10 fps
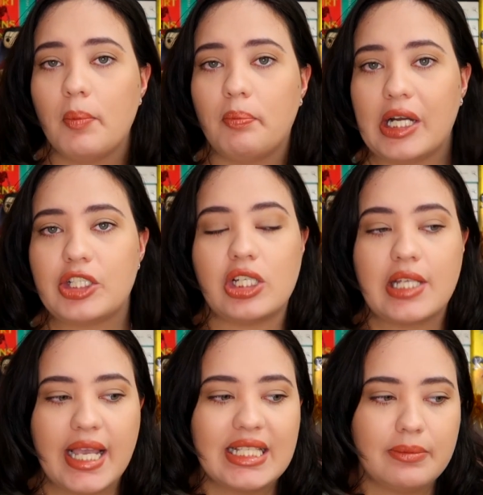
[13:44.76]
but she
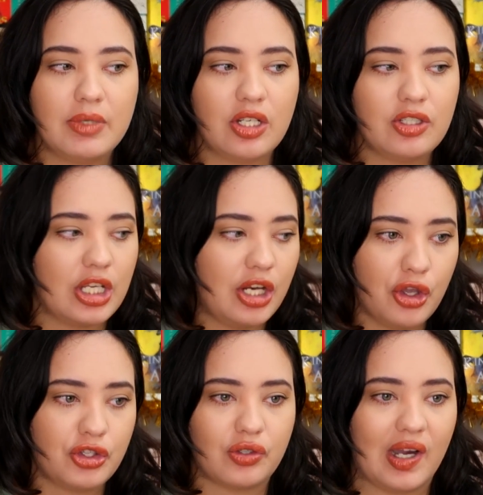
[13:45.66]
takes them in
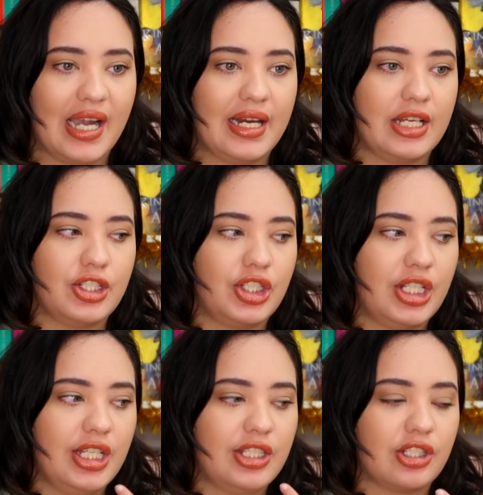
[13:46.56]
her stride, and
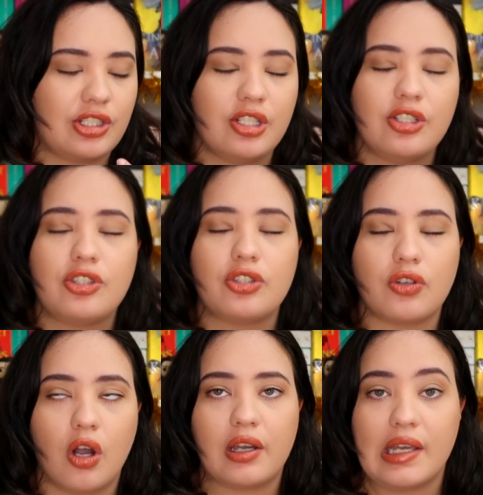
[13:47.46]
she is just such a
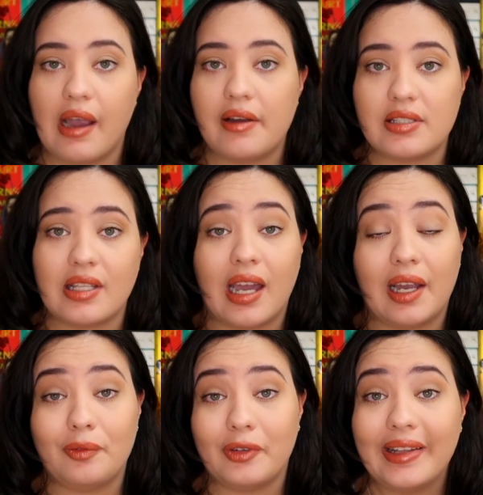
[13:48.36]
strong character that
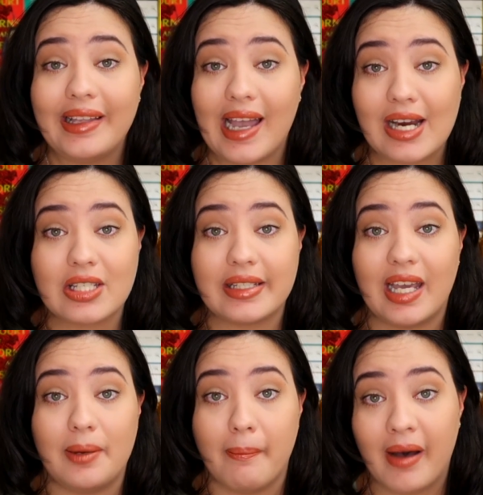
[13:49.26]
I really actually
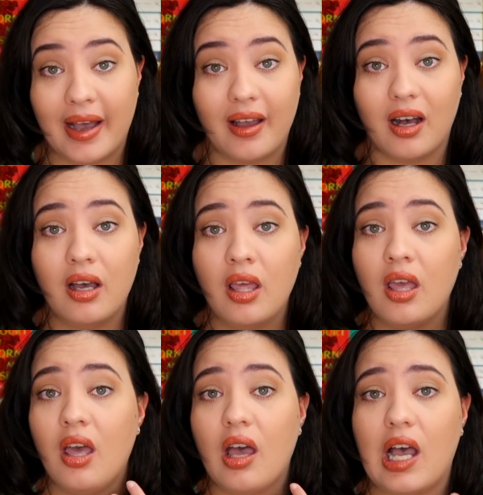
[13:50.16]
admire.
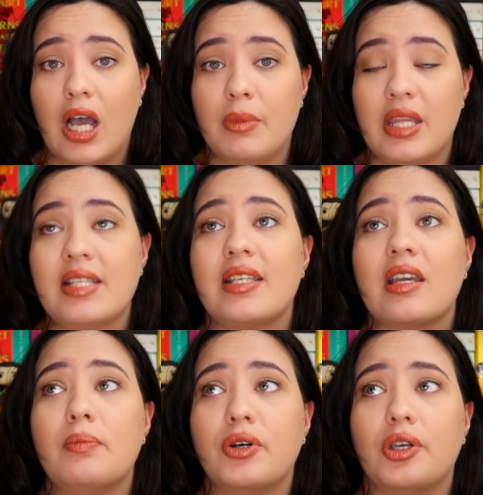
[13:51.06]
The
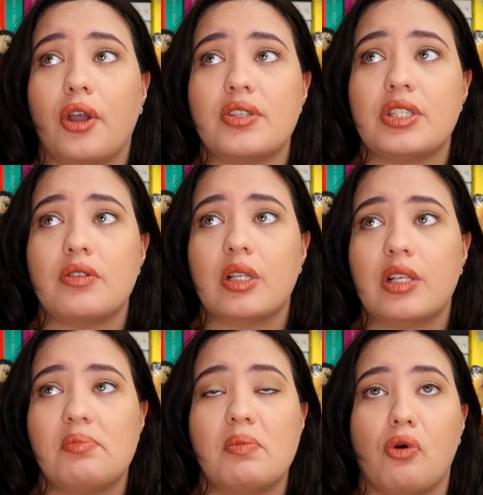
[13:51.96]
second book goes into a
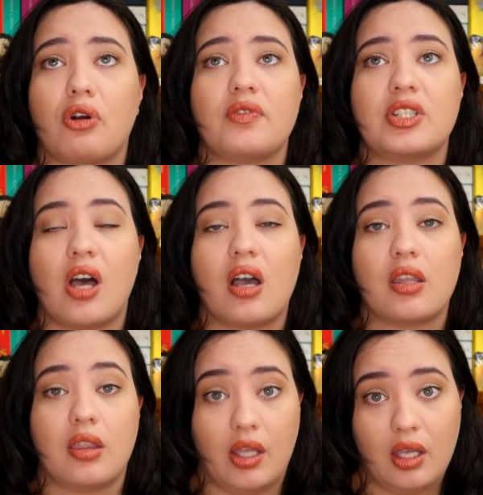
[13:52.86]
little bit more of a darker
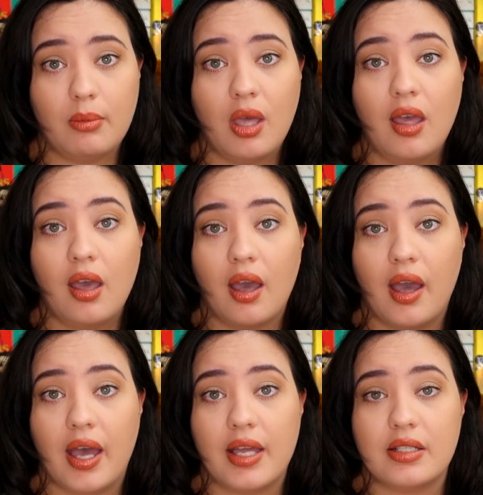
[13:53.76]
theme,
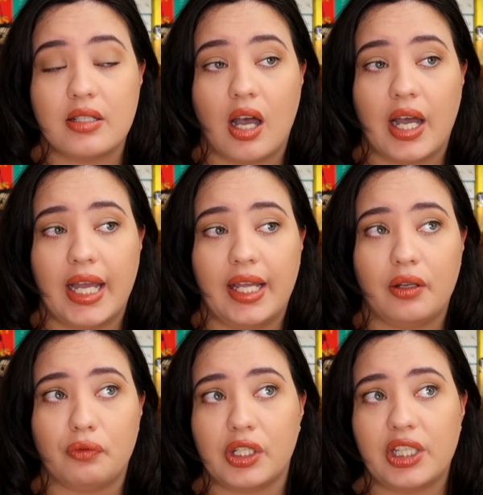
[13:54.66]
and I
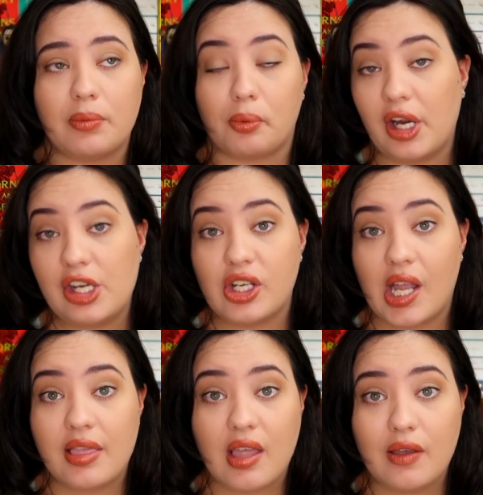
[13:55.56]
really
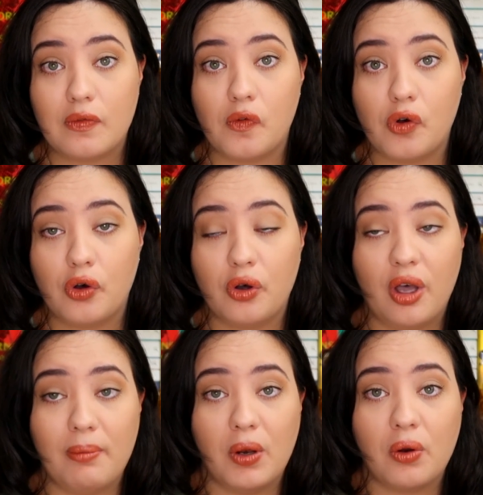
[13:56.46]
appreciate that for
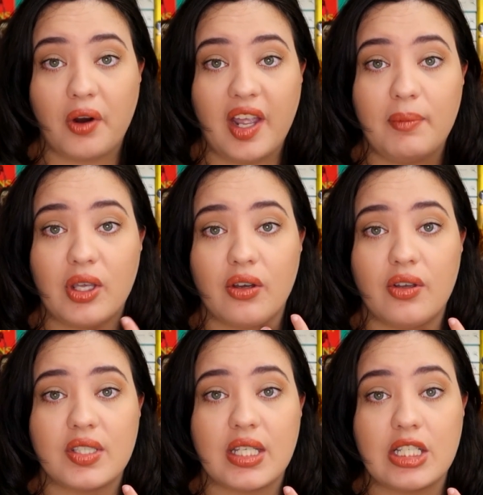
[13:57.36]
a middle grade,
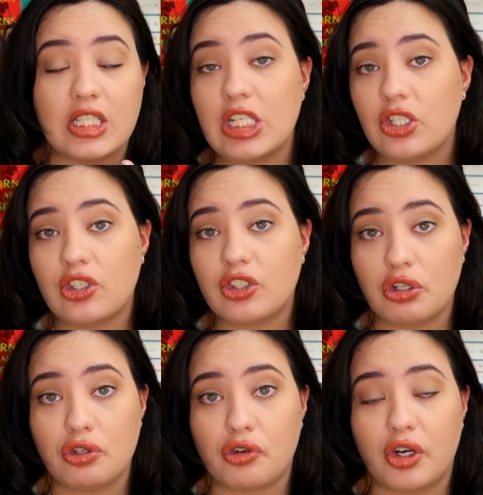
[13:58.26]
because it teaches
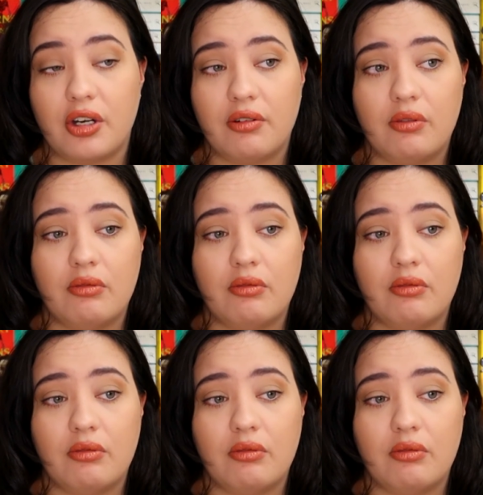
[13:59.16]
children